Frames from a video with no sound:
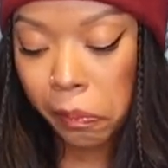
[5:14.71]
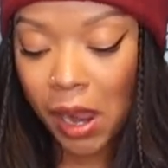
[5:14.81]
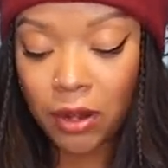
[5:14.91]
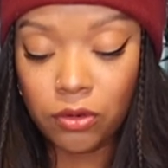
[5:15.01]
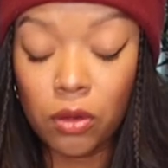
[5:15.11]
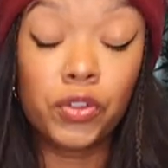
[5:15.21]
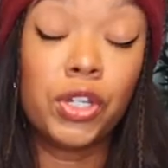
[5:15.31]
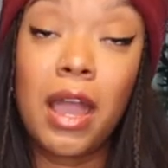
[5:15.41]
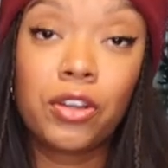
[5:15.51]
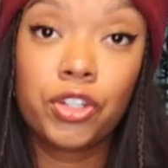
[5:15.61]
I don't know if
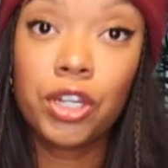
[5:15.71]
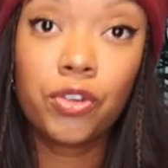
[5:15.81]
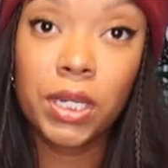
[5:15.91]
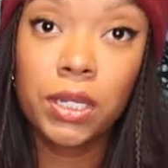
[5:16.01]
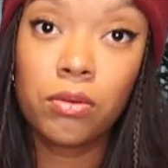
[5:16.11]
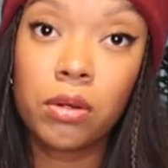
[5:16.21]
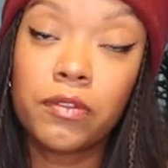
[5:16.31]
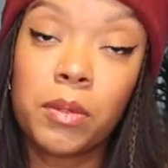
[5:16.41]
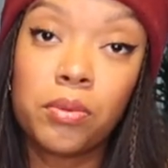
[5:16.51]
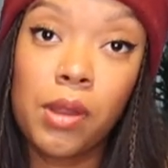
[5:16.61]
she actually agreed or
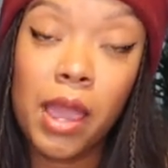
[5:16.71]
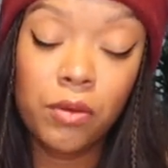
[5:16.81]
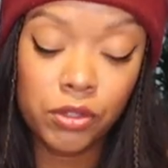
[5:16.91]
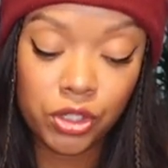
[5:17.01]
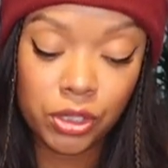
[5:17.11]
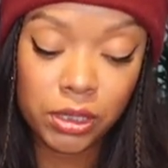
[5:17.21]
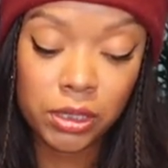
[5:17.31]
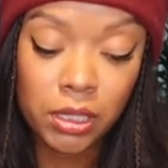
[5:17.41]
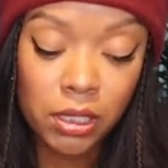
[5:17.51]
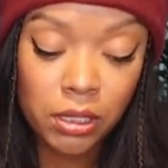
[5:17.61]
if her pride was just,
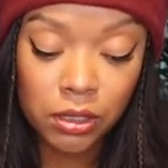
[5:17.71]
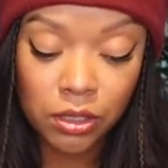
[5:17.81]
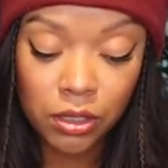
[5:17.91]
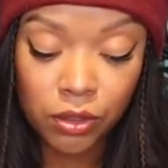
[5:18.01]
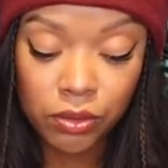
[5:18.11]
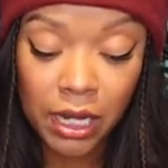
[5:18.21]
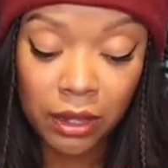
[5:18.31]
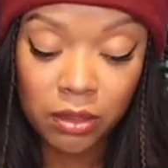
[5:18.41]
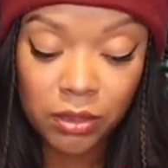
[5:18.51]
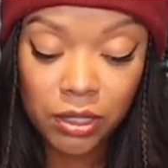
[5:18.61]
you know,
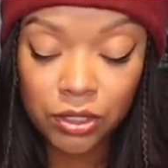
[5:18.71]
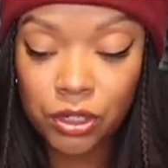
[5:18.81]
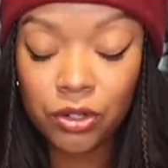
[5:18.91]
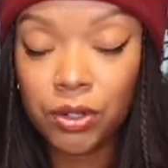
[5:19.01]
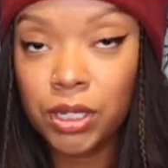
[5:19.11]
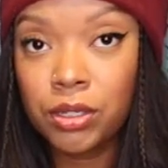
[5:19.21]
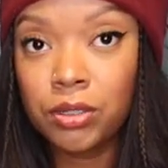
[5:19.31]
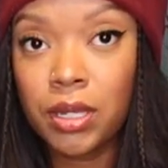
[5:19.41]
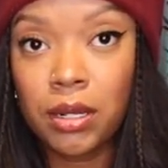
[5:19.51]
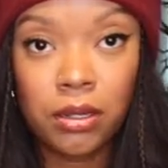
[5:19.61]
telling me that she agreed
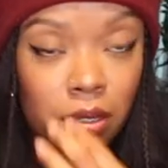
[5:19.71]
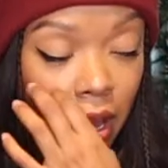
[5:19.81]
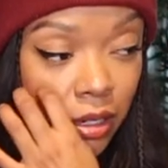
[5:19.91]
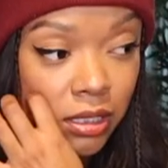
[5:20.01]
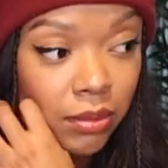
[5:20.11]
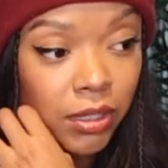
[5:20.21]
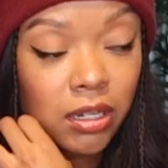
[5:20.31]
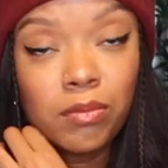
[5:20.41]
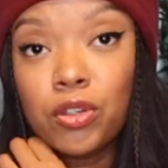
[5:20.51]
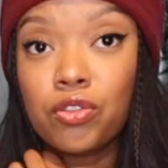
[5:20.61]
so that it could kind of seem
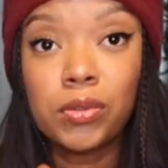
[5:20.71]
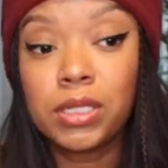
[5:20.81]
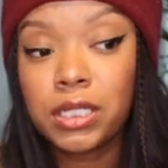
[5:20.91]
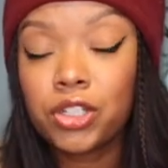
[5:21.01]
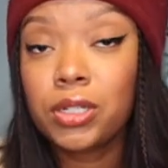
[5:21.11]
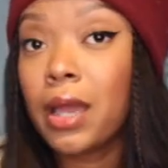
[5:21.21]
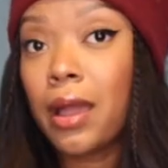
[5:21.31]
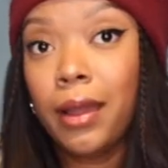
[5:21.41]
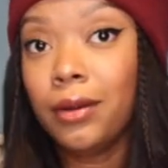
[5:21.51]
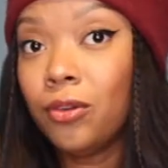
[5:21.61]
like a mutual decision.
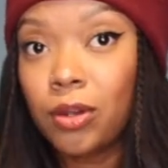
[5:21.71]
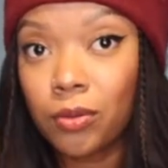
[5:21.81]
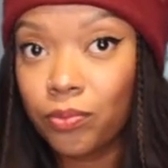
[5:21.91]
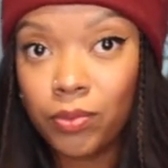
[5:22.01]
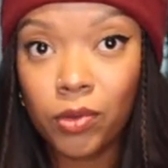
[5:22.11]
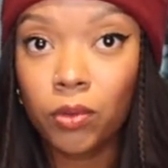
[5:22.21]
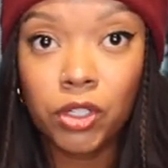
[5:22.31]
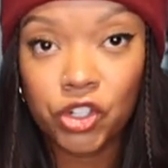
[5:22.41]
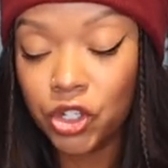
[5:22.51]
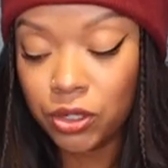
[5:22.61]
I don't know.
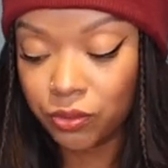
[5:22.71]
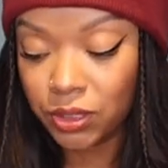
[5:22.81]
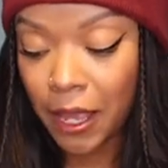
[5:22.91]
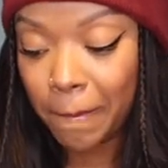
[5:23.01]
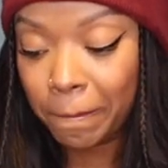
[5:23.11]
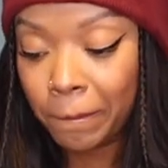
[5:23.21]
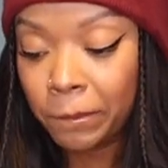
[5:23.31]
Only she knows that.